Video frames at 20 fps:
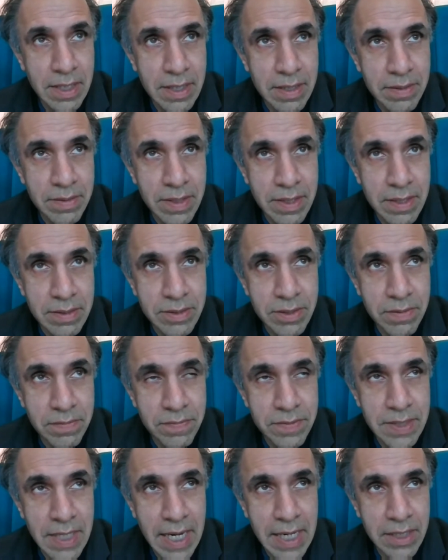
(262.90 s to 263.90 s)
uh, that sort
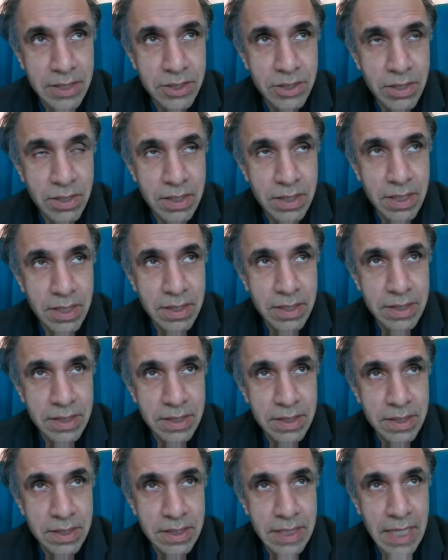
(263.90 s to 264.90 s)
of text, uh, the
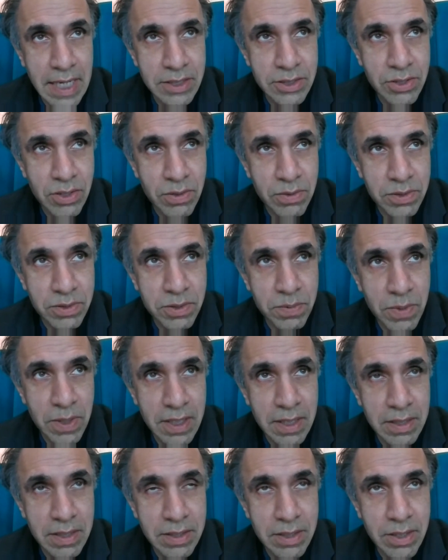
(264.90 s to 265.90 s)
tech stocks
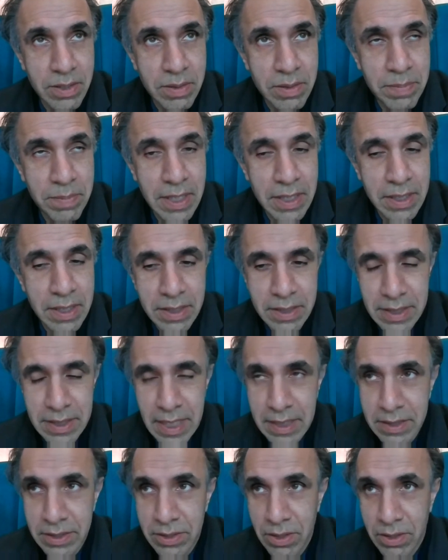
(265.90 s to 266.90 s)
were, you know, American
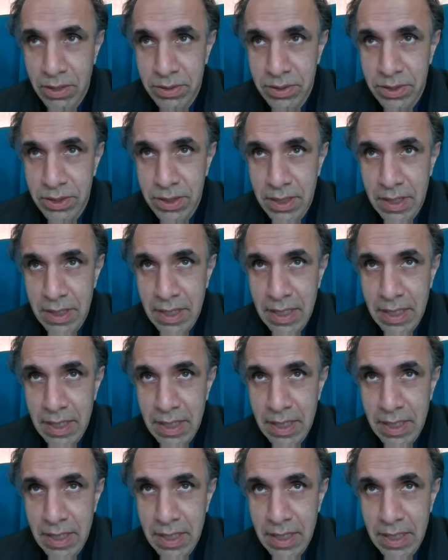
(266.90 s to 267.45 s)
tech stocks.